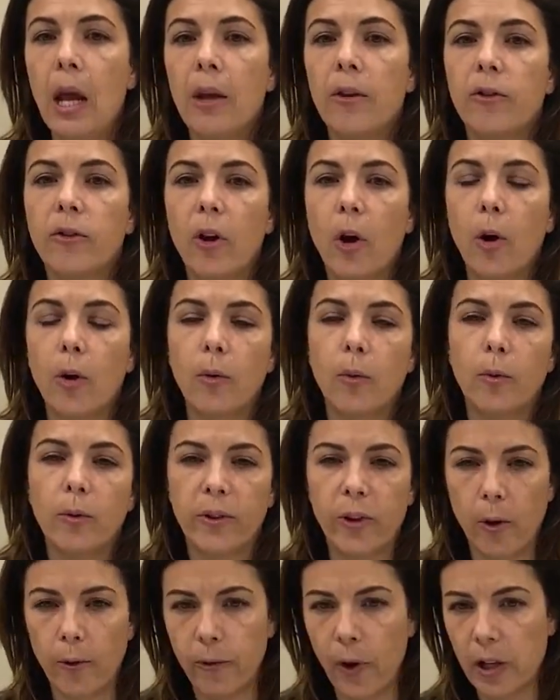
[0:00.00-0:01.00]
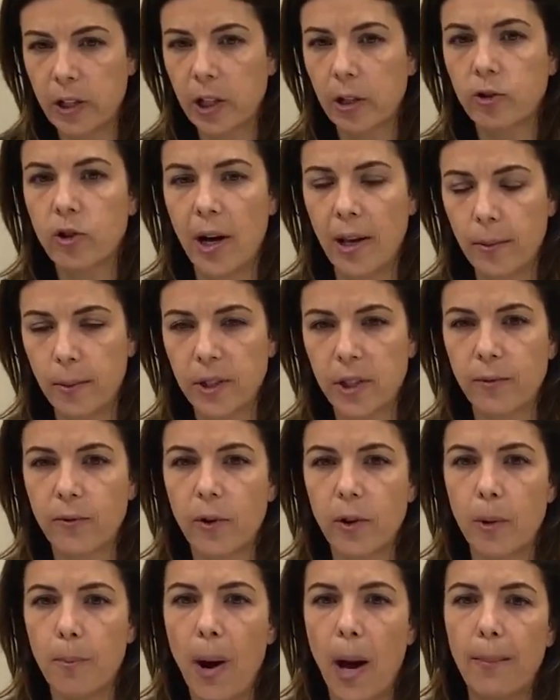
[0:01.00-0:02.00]
So, so vertical transmission
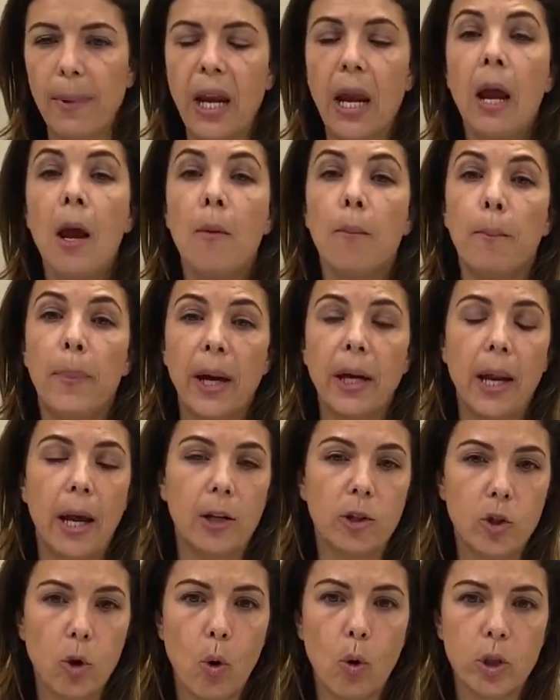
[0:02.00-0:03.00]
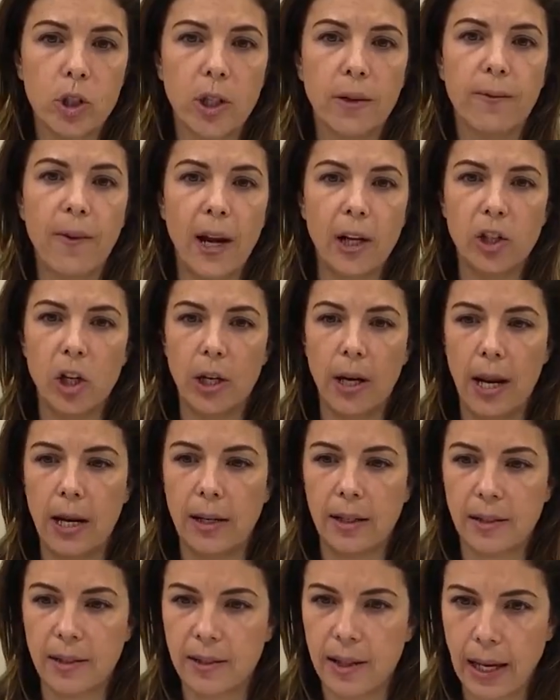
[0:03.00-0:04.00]
from the mummy. But a TORCH infection in
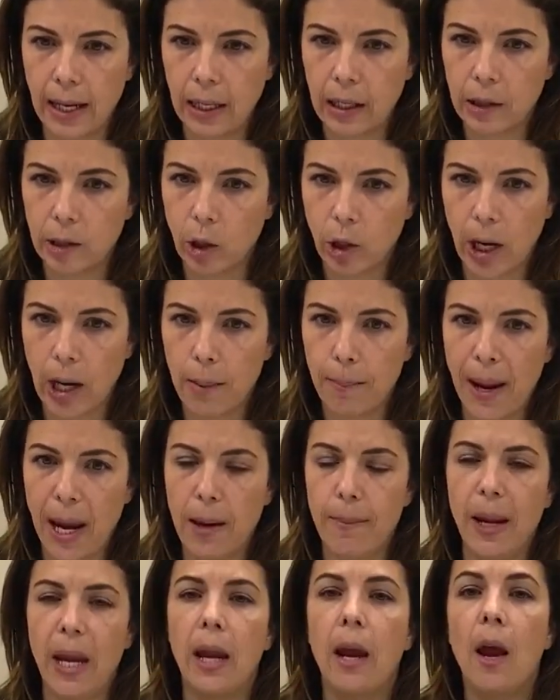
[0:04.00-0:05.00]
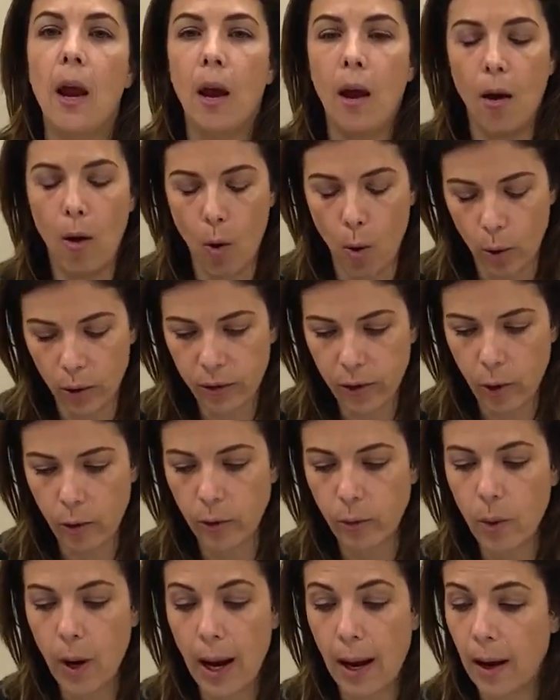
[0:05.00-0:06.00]
a sick-looking baby
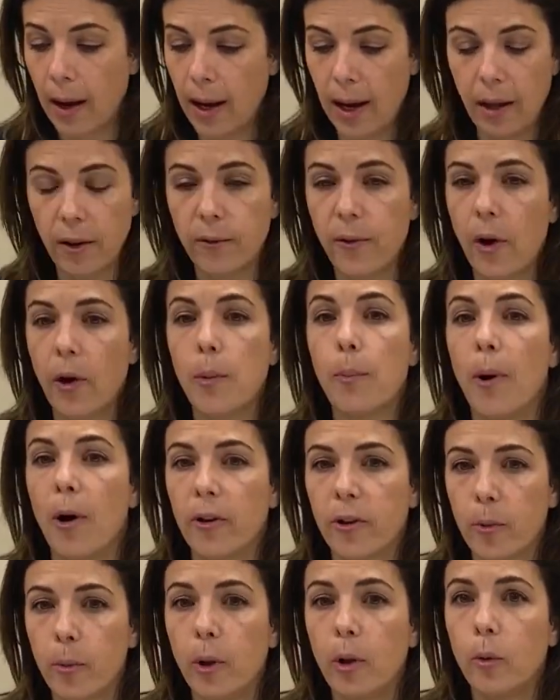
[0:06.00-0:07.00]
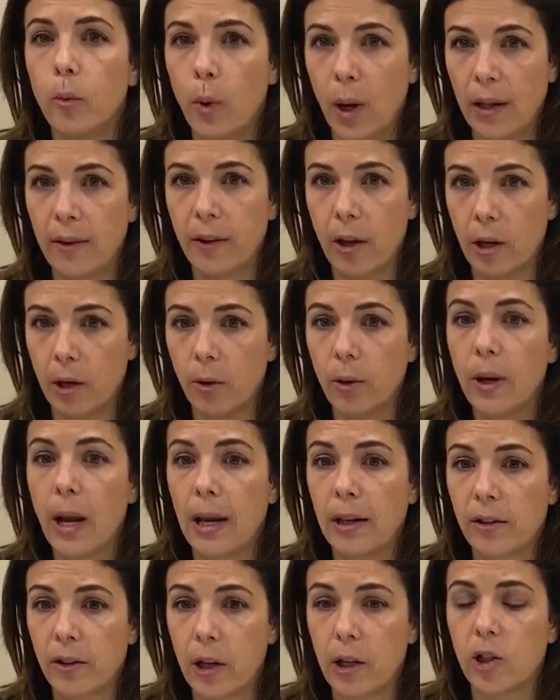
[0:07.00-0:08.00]
also uh, is very possible is gonna,
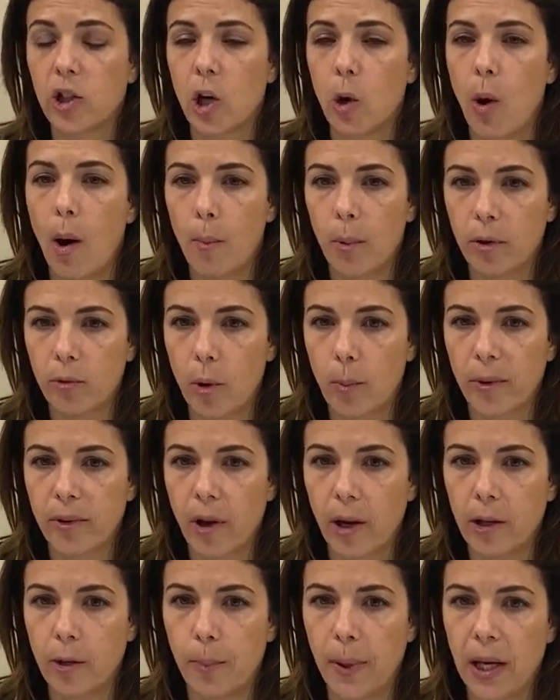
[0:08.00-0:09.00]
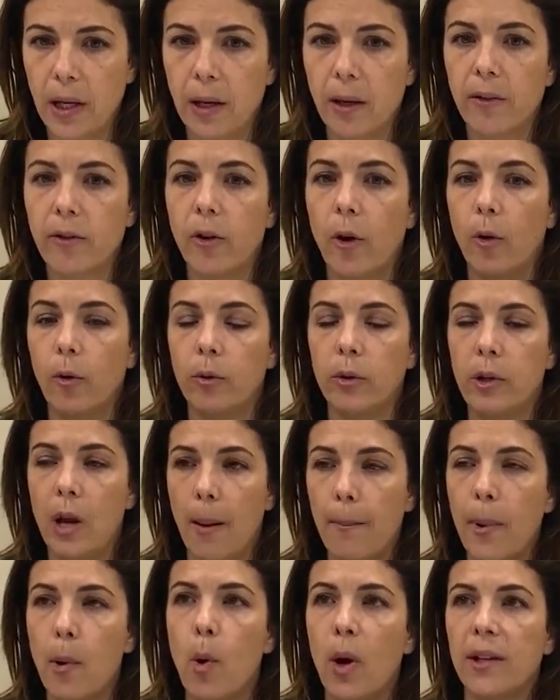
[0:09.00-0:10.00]
is gonna show up with thrombocytopenia. So
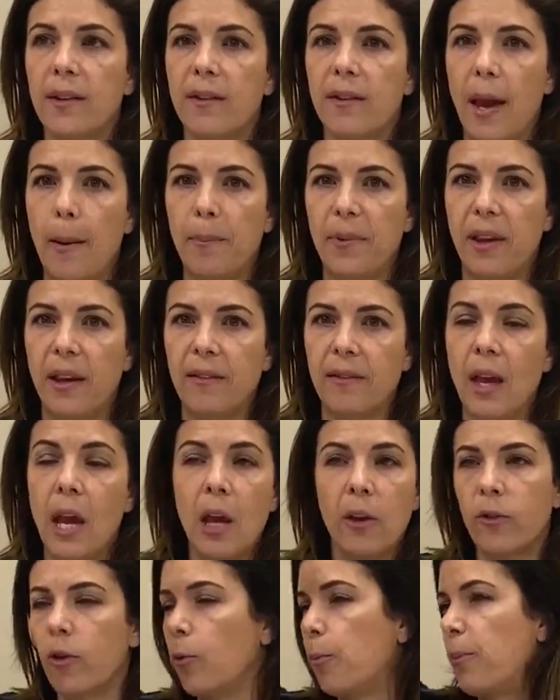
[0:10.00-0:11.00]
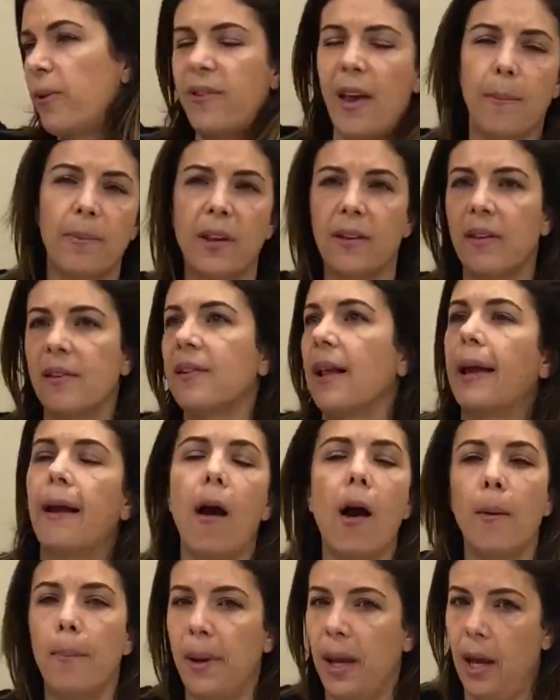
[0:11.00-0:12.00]
number one, sepsis. So sepsis is like
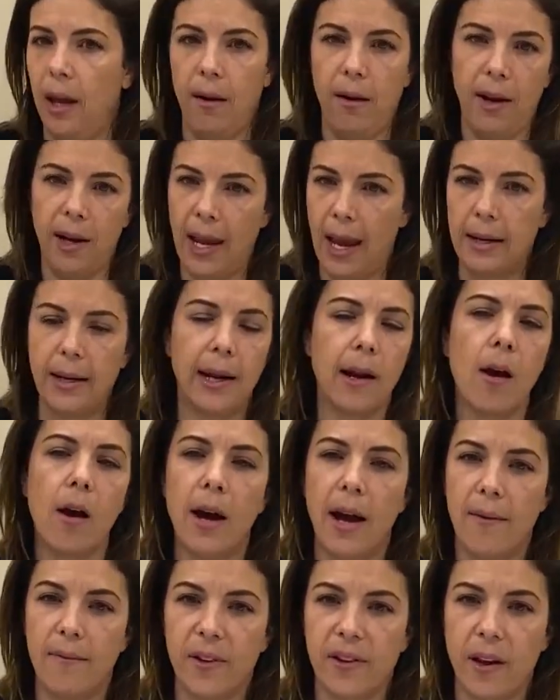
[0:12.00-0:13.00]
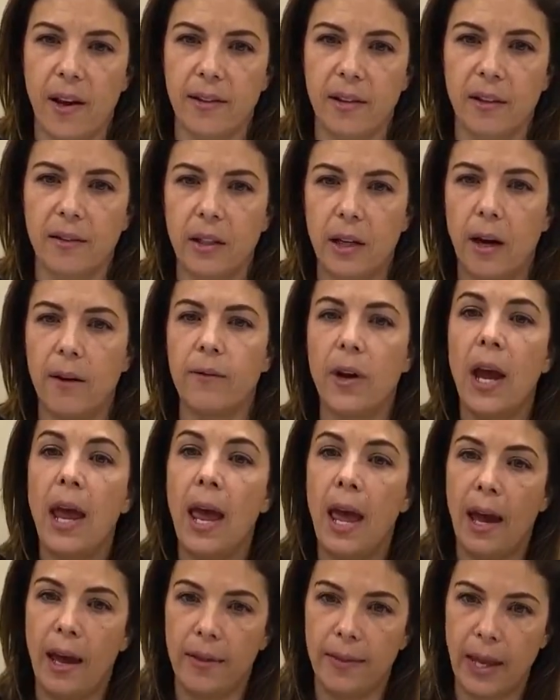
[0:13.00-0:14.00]
up here. Again, I can't emphasize this enough.
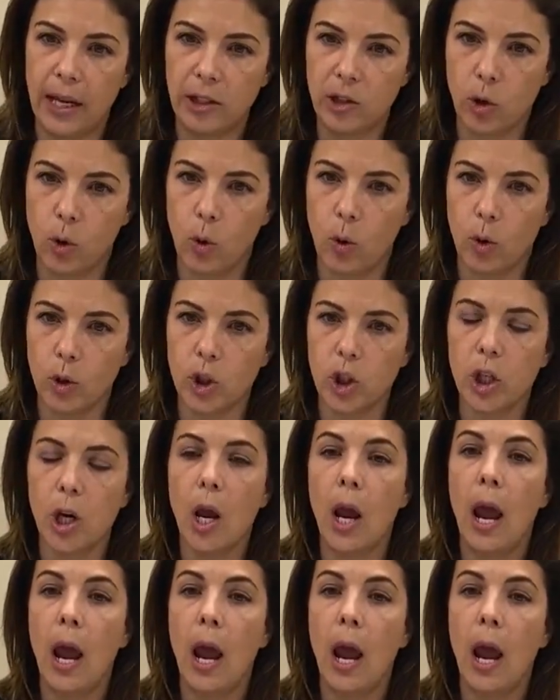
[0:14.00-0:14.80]
And then TORCH.